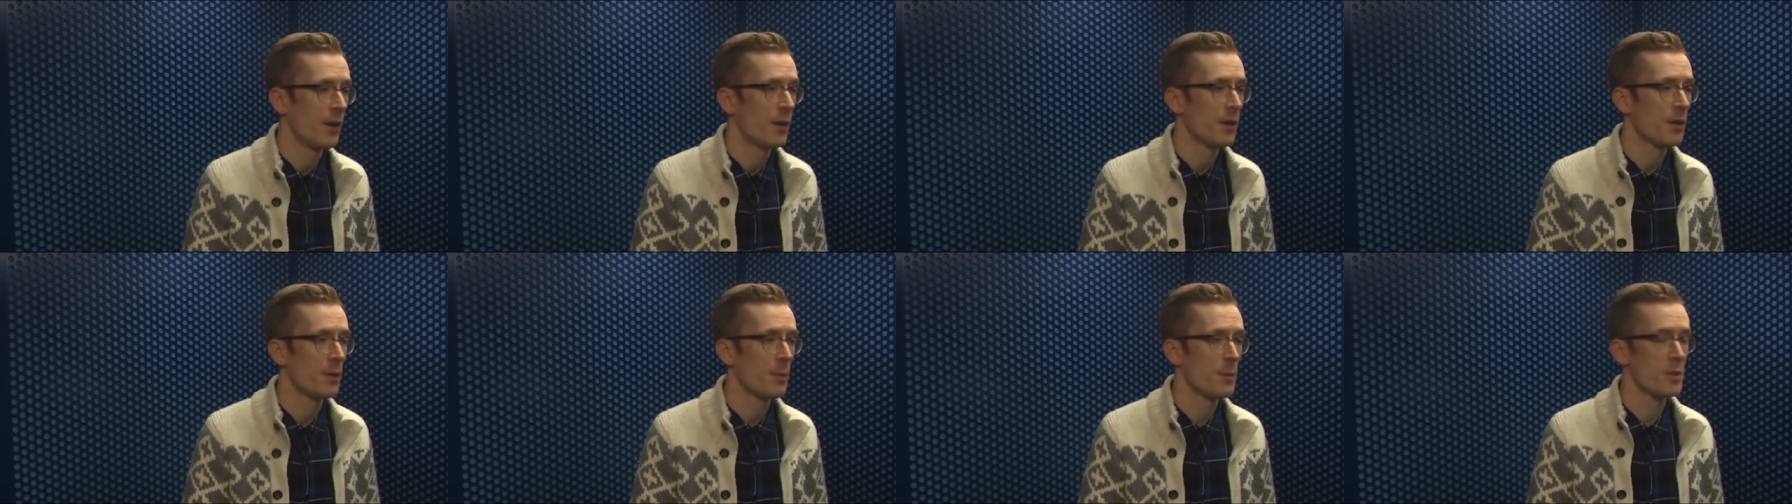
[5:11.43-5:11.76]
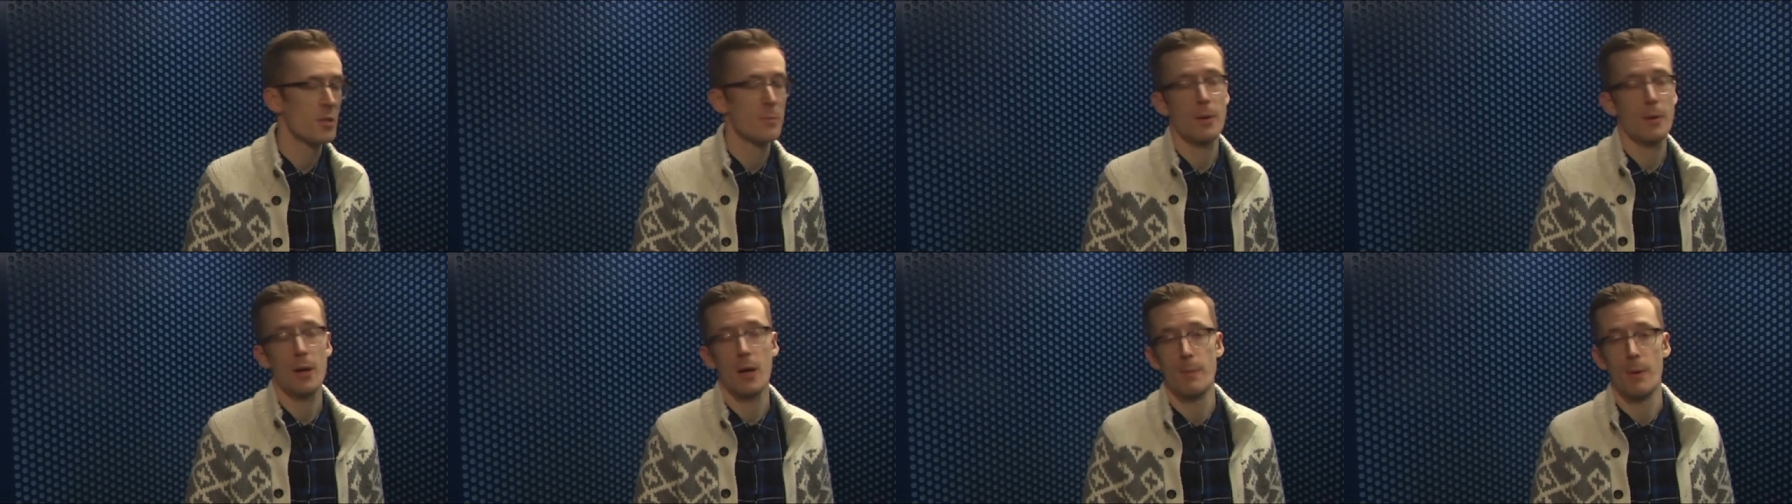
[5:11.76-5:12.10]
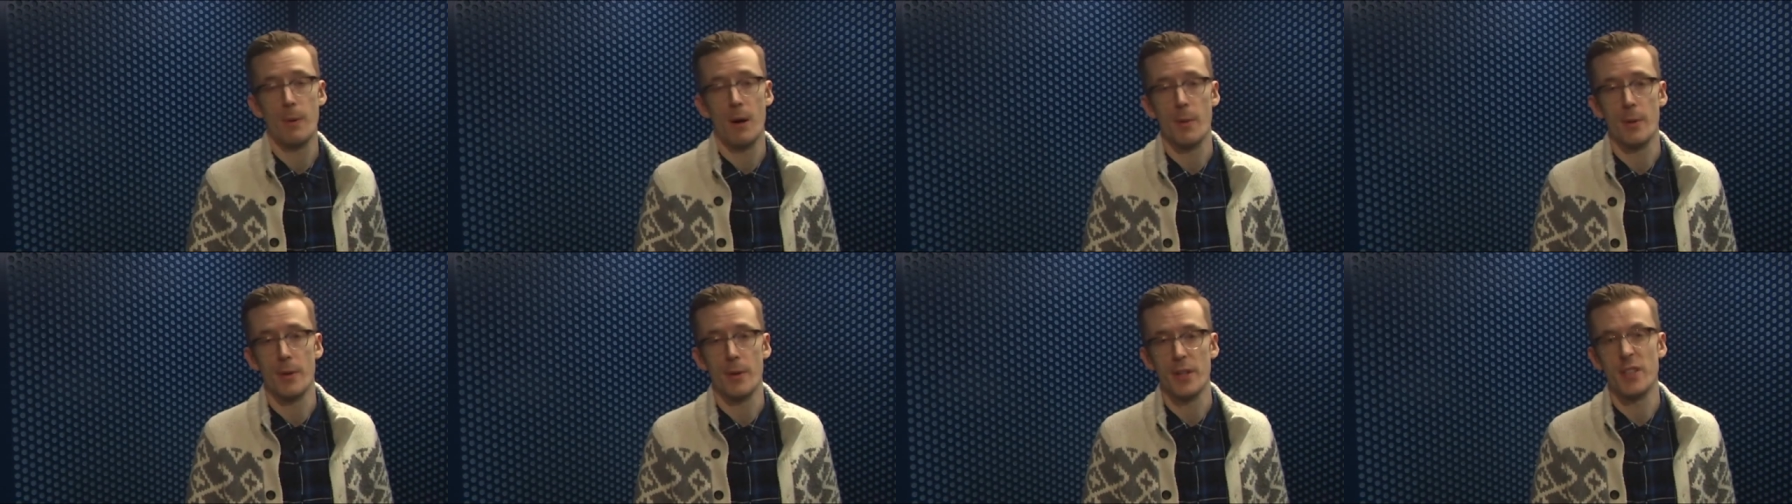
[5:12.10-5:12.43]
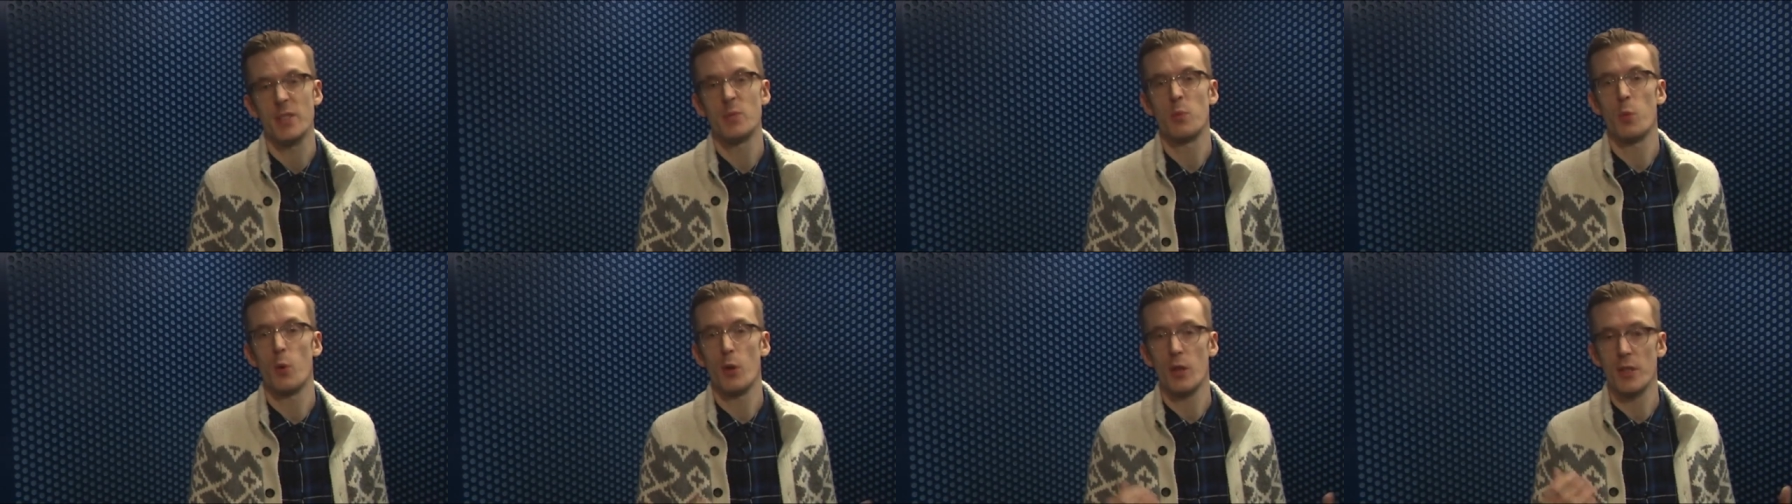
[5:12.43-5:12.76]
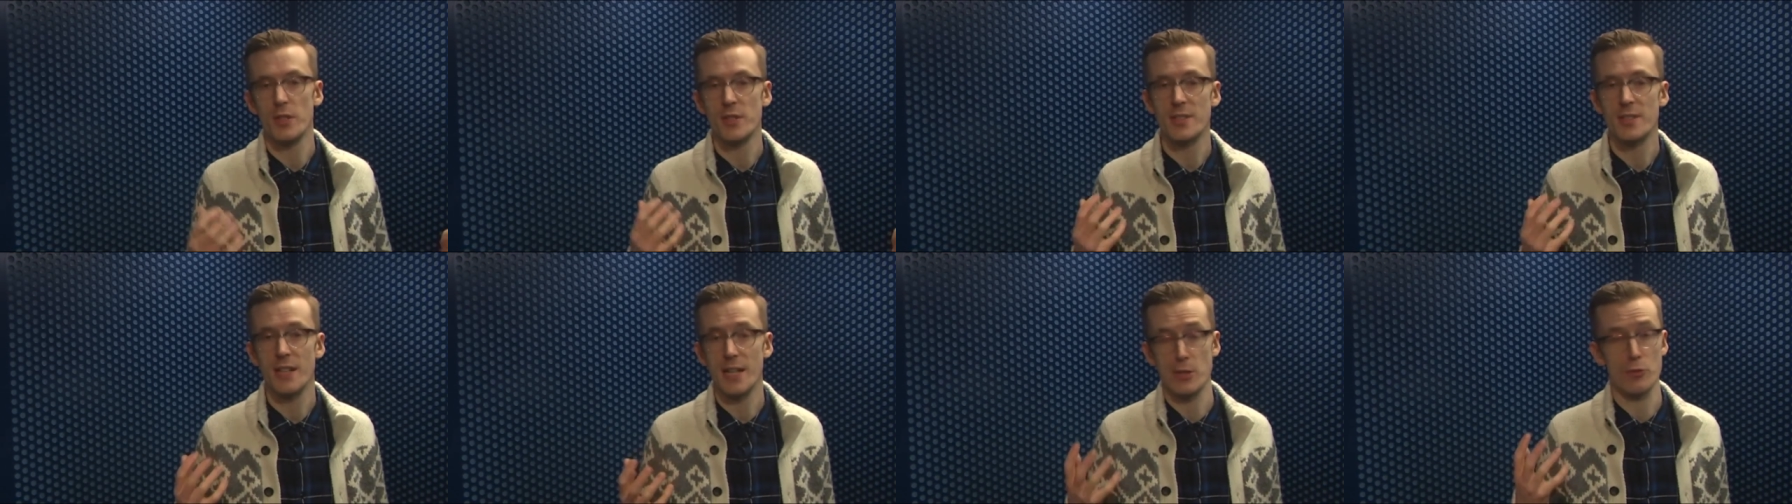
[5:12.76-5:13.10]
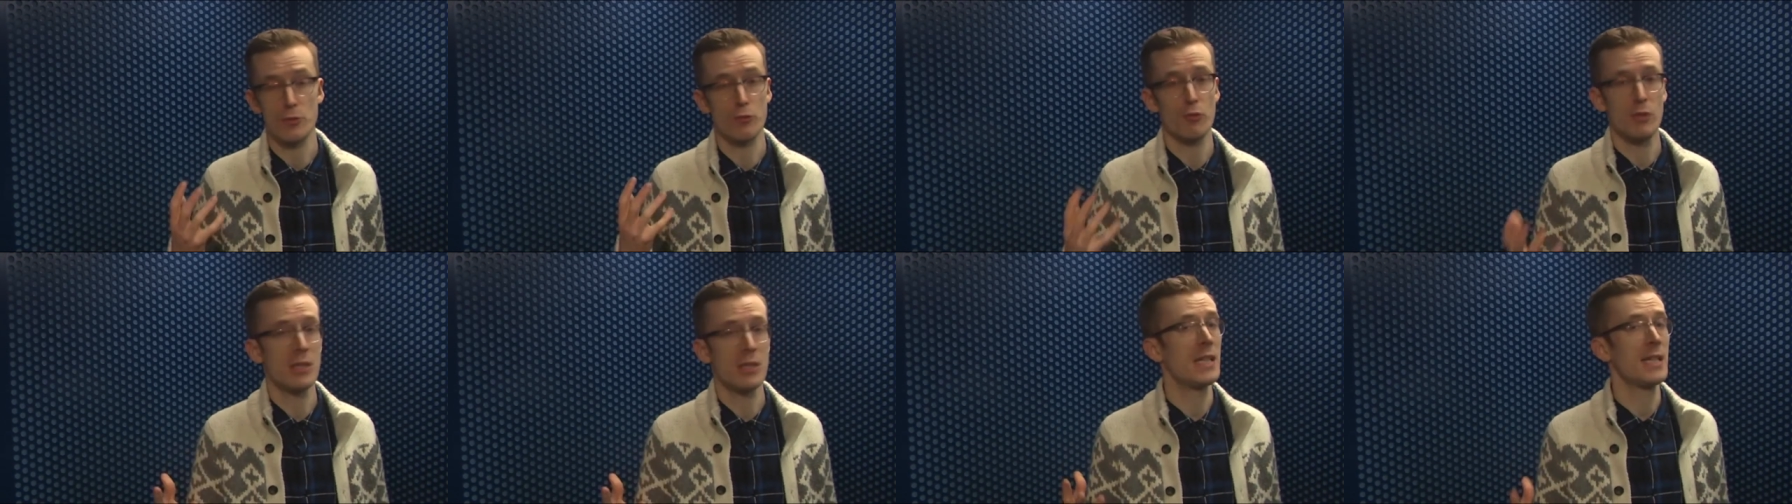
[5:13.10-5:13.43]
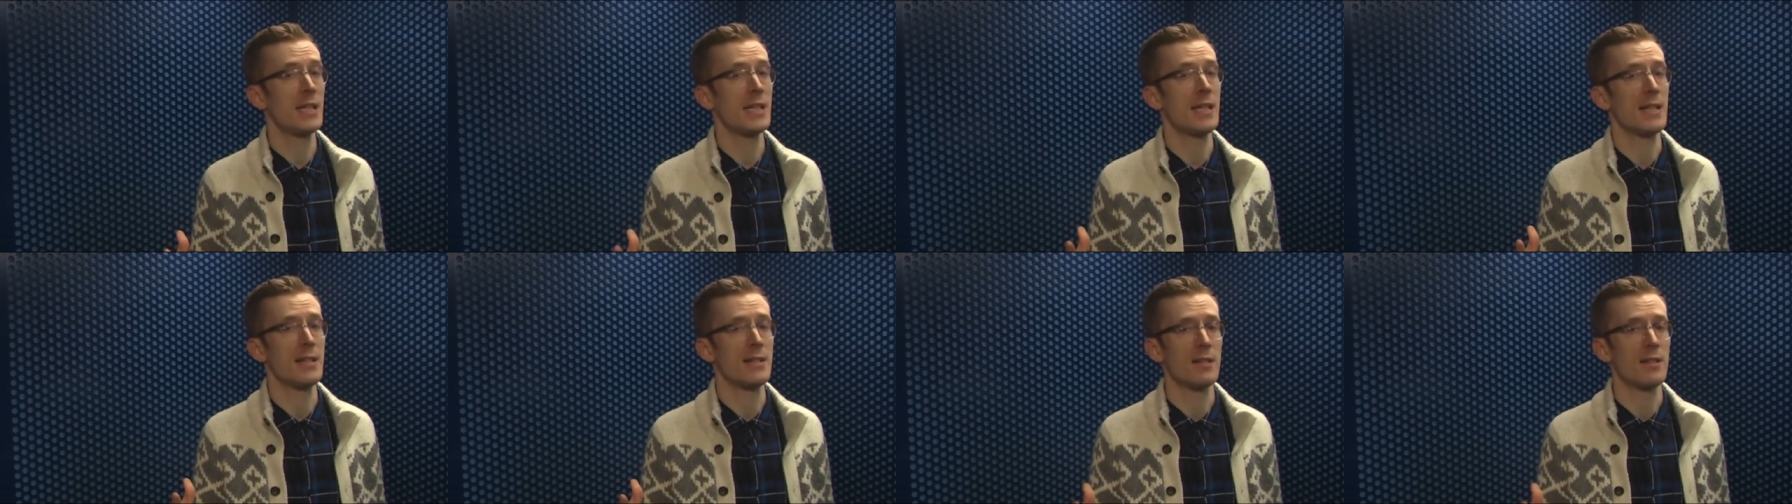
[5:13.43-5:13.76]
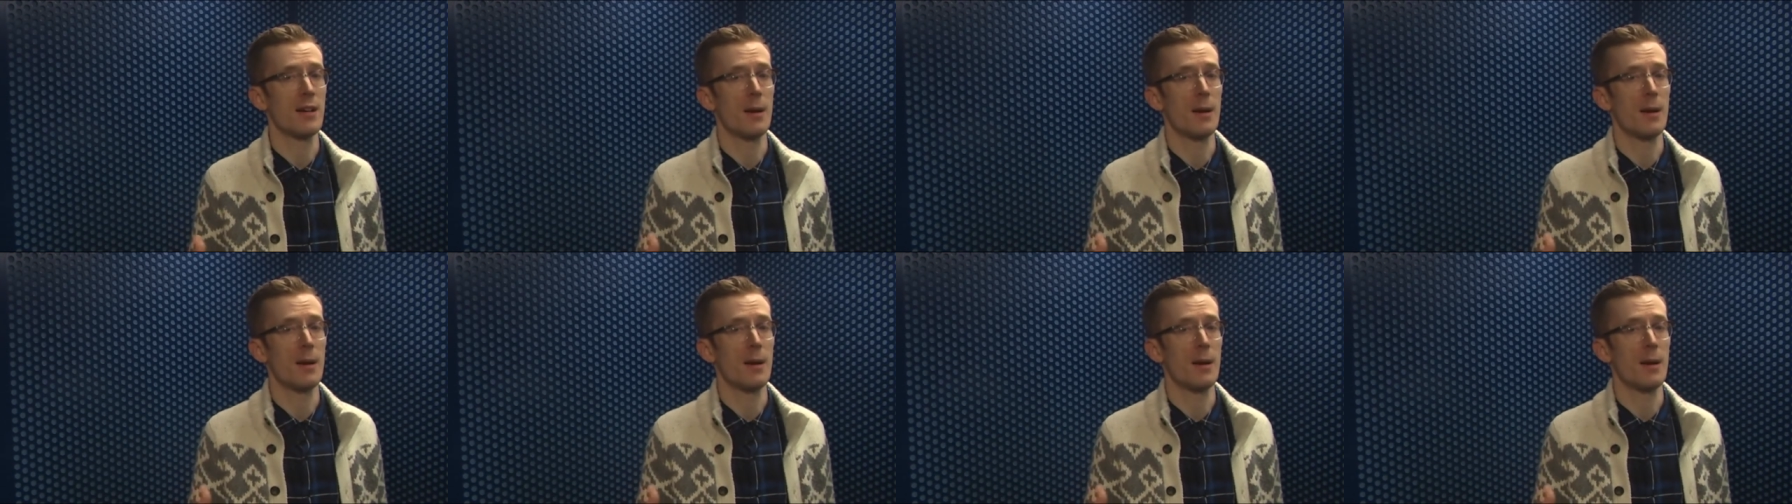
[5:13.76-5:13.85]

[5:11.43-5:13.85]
commissioned by Obama is what the States really need.